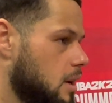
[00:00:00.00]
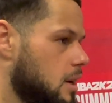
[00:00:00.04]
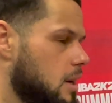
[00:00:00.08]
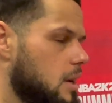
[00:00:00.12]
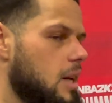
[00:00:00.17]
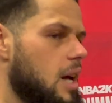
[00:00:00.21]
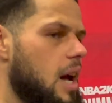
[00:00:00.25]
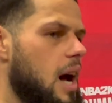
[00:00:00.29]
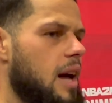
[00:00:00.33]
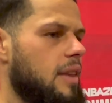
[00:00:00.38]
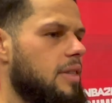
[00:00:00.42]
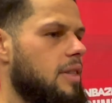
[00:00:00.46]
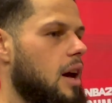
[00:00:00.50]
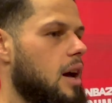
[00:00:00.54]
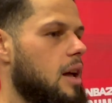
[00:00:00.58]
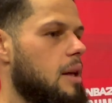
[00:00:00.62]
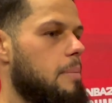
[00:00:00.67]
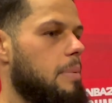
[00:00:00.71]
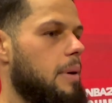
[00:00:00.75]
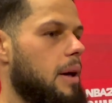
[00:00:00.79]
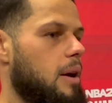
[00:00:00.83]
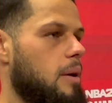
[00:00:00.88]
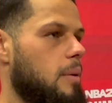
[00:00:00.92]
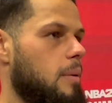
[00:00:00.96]
Yeah, I thought he
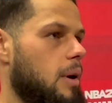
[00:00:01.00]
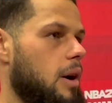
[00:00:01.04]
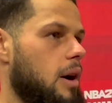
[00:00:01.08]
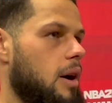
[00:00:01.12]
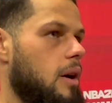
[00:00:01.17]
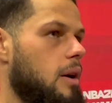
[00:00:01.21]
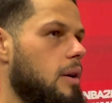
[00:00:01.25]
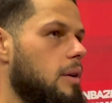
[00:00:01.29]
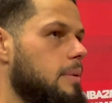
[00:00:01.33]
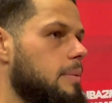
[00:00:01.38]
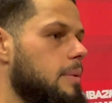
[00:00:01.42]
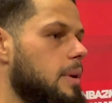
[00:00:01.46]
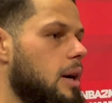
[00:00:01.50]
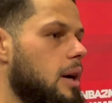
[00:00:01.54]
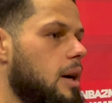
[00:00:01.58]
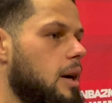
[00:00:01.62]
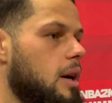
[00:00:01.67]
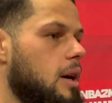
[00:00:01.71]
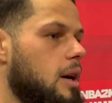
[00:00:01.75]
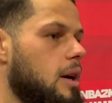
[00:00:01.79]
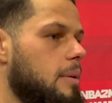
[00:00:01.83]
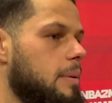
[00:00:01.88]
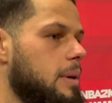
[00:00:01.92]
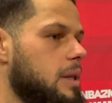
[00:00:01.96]
played well.
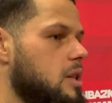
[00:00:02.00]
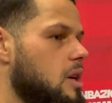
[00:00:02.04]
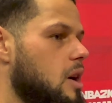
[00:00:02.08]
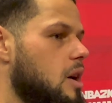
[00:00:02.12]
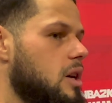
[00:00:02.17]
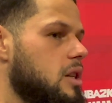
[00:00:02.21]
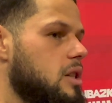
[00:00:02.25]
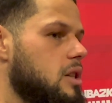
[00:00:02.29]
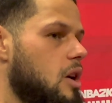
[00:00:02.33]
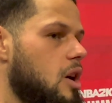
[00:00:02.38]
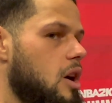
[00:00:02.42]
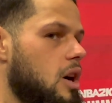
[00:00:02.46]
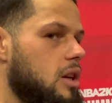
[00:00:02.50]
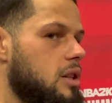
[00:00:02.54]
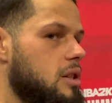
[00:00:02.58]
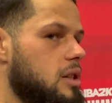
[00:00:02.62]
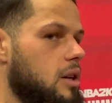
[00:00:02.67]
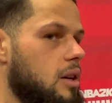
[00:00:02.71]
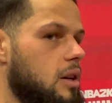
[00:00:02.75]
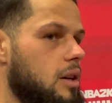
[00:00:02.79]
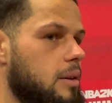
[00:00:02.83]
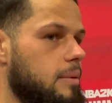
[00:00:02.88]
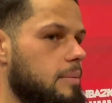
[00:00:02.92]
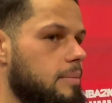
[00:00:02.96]
It's always hard
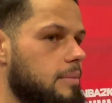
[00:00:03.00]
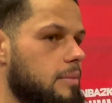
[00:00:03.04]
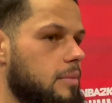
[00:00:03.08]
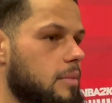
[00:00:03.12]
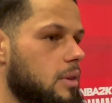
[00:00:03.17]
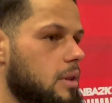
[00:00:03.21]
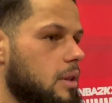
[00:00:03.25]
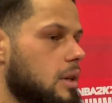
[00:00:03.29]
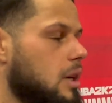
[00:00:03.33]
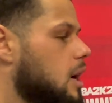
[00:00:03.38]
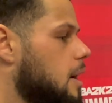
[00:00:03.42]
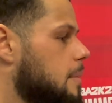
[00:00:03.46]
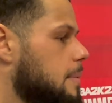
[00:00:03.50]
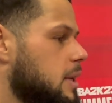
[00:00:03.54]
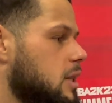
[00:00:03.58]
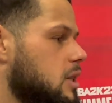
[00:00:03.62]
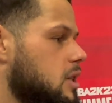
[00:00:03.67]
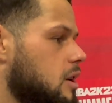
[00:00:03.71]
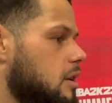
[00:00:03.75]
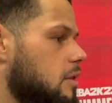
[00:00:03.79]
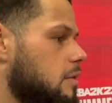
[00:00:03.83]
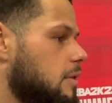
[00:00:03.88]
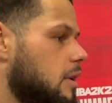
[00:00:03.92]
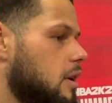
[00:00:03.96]
to come into
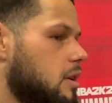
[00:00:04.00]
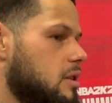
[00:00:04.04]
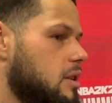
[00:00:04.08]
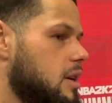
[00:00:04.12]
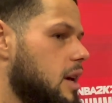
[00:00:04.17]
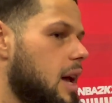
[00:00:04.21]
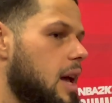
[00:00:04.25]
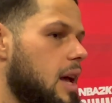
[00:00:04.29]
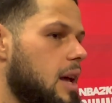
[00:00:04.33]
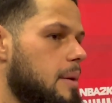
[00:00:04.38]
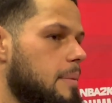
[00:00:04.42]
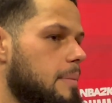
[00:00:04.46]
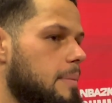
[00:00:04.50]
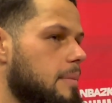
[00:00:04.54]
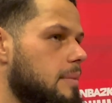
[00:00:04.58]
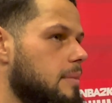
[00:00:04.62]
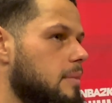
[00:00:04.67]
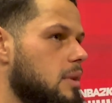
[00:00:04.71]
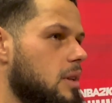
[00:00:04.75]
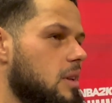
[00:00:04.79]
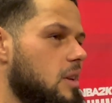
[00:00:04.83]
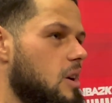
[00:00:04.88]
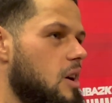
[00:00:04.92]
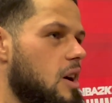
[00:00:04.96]
your first game.
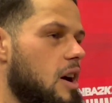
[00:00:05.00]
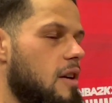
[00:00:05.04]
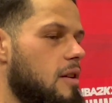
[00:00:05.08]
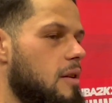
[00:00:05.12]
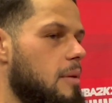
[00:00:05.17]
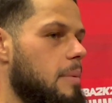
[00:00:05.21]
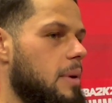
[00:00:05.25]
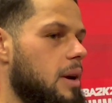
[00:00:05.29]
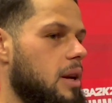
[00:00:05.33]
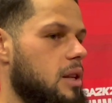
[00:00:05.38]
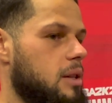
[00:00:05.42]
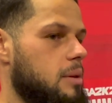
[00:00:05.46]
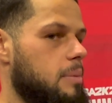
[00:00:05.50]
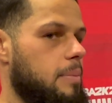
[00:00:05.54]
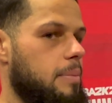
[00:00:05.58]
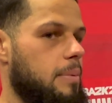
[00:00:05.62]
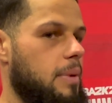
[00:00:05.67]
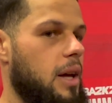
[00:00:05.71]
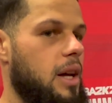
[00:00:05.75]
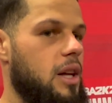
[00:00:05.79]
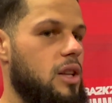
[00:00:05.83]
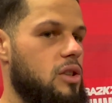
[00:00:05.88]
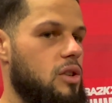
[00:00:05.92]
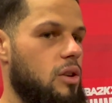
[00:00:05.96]
You know, everybody's
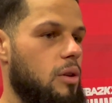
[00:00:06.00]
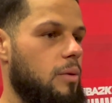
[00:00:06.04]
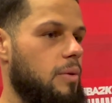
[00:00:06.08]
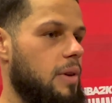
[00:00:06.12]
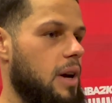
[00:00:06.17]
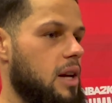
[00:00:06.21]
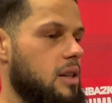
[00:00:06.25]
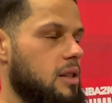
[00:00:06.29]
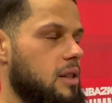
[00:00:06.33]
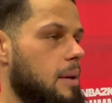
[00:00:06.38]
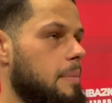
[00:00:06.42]
playing so fast. I